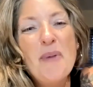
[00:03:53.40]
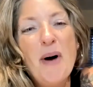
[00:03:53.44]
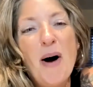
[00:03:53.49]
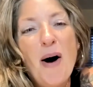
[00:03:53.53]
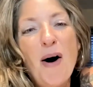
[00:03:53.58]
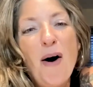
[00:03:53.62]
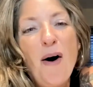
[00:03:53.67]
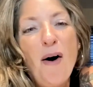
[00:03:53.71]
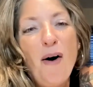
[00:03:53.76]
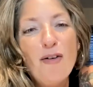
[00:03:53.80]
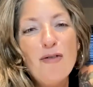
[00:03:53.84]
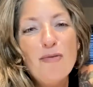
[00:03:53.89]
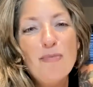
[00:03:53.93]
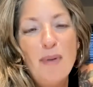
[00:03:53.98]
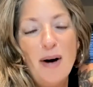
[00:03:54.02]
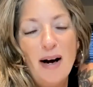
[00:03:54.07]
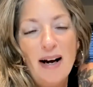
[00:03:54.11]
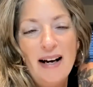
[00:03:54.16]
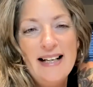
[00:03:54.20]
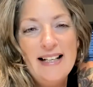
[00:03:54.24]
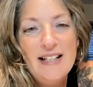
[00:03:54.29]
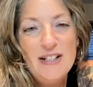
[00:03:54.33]
part of
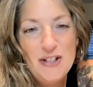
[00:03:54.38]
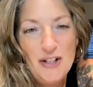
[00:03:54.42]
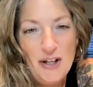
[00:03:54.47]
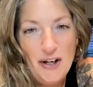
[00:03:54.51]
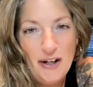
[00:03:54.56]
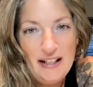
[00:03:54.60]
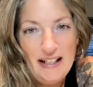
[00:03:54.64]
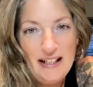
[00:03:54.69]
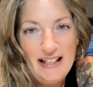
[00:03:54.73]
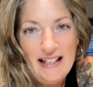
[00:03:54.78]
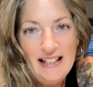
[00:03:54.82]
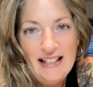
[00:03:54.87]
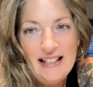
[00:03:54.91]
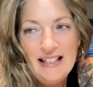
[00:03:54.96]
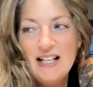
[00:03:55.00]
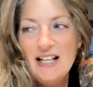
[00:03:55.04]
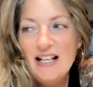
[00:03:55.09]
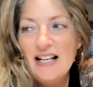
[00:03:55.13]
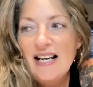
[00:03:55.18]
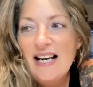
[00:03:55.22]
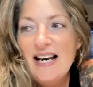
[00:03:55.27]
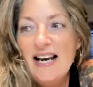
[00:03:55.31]
my journey
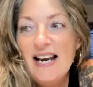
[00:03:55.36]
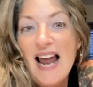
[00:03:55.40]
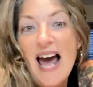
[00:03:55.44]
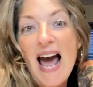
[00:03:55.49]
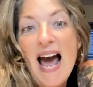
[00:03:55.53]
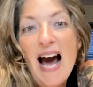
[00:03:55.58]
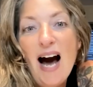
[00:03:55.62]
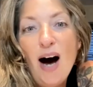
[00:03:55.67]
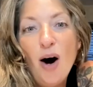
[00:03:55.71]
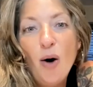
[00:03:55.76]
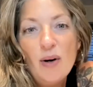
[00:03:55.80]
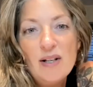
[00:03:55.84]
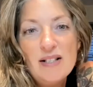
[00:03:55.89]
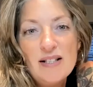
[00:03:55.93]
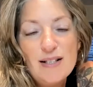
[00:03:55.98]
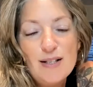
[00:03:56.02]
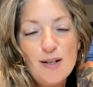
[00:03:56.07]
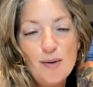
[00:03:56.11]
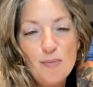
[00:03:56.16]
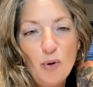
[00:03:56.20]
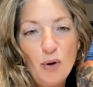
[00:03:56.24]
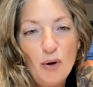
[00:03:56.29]
now
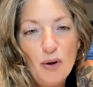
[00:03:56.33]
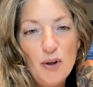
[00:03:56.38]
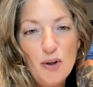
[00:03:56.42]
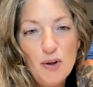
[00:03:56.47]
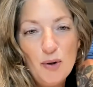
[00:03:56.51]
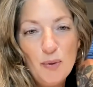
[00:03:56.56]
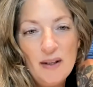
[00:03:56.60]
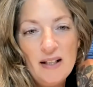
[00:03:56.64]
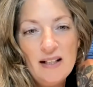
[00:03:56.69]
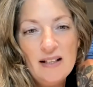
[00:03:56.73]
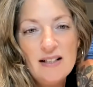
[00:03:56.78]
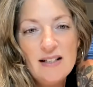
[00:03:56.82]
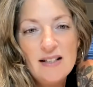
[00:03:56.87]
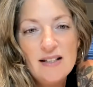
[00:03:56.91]
as someone who